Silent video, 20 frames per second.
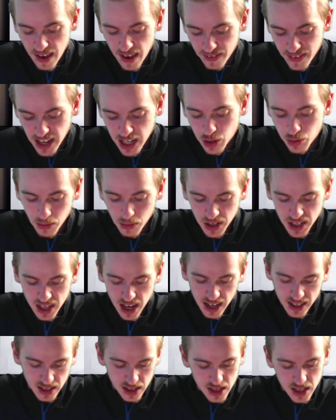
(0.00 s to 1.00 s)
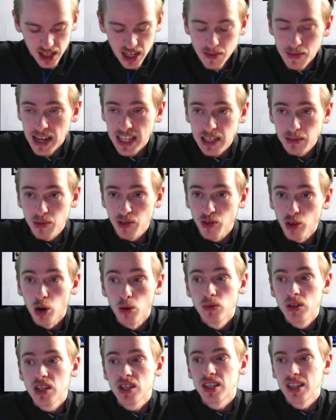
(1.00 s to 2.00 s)
that's when we started to see better
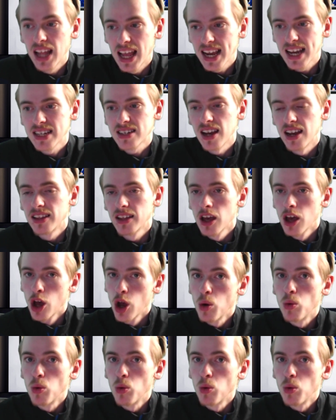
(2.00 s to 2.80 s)
performances, and like I said,